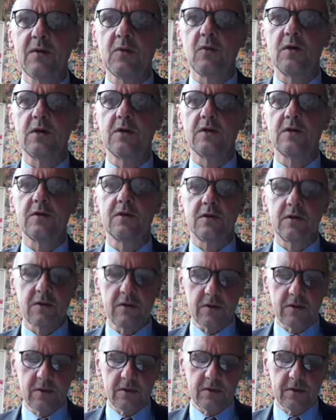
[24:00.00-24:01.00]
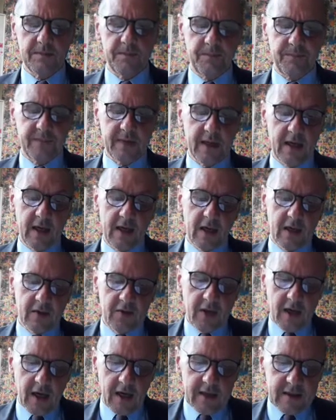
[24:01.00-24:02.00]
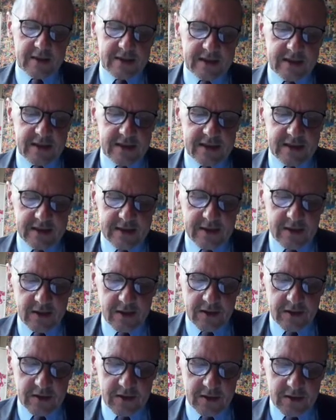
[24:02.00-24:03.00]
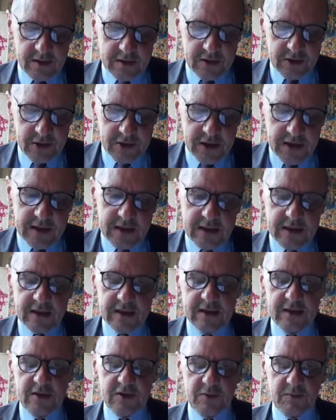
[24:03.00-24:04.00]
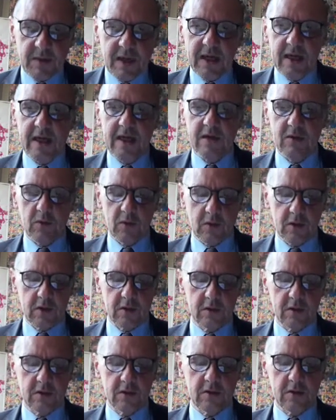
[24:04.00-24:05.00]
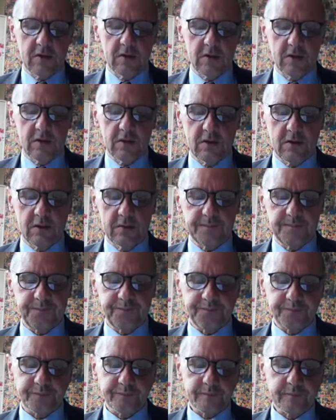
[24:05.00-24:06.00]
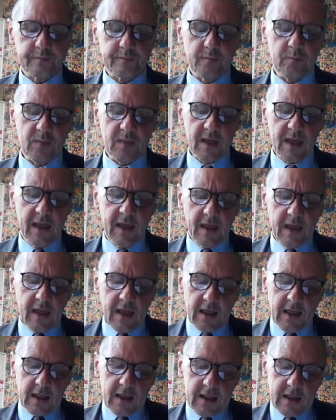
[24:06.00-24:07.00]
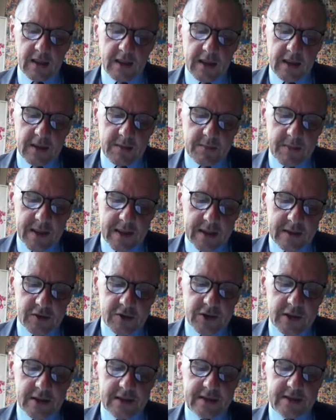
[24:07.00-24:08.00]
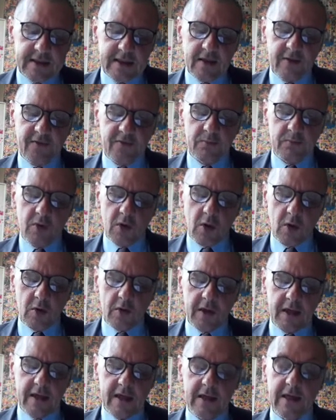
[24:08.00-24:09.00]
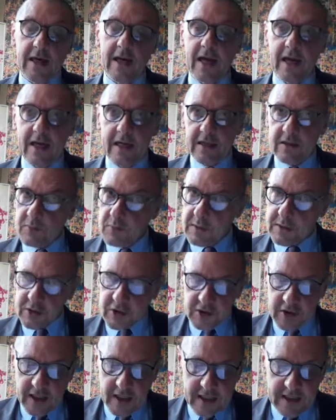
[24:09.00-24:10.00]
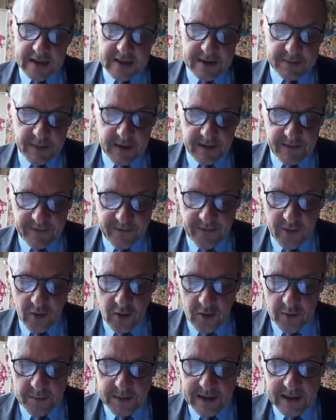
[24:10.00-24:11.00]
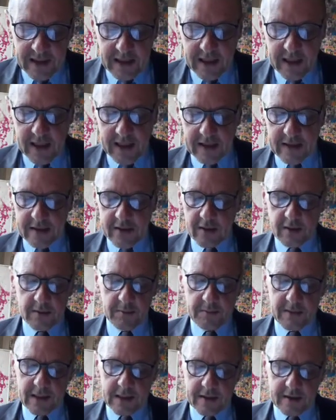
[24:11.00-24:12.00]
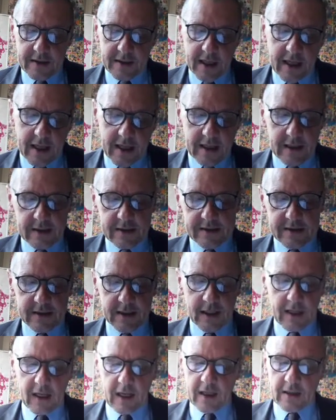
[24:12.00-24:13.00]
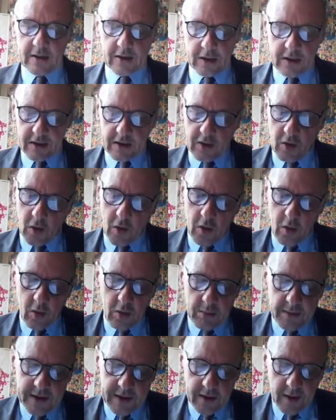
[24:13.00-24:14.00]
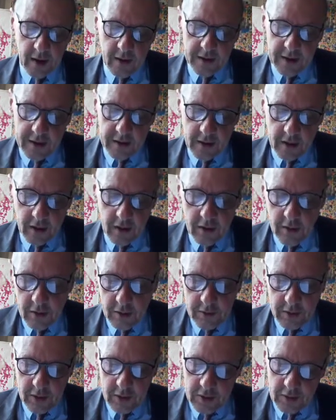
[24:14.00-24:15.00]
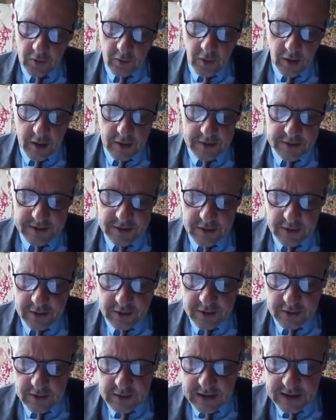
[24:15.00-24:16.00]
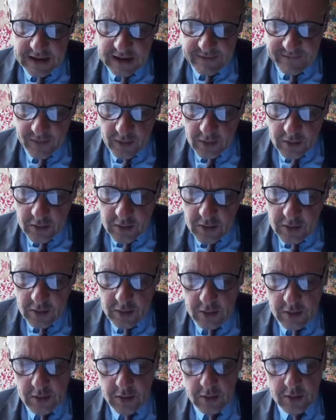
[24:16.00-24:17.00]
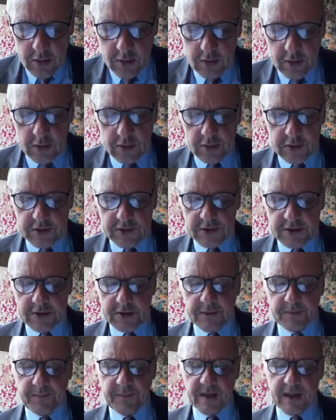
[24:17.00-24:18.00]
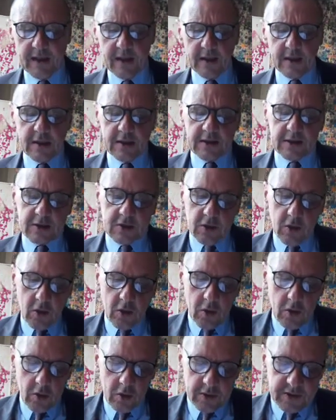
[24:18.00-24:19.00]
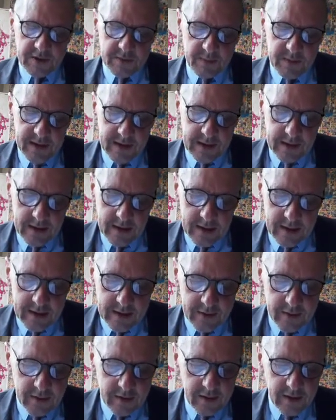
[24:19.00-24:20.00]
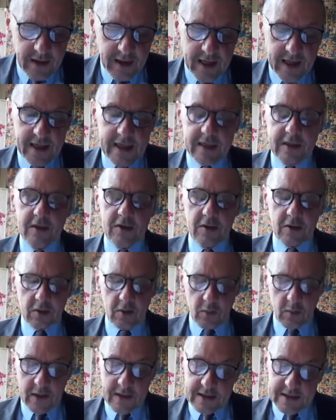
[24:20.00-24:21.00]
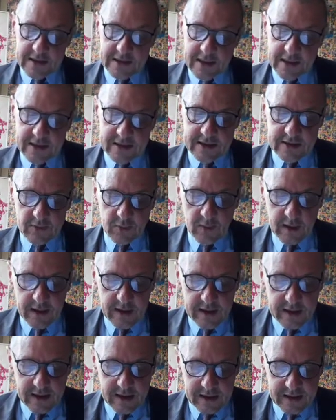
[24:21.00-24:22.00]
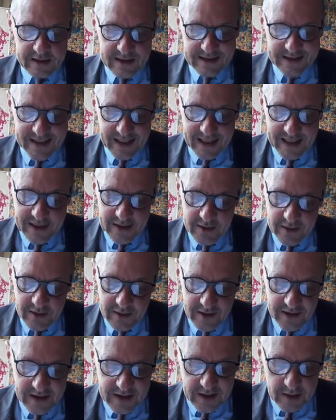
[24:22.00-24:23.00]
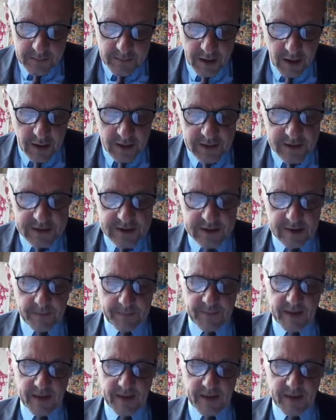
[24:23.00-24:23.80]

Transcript: world. Nothing's gonna change my world. Images of broken light which dance before me like a million eyes. They call me on and on across the universe. Thoughts meander like a restless wind inside the letterbox.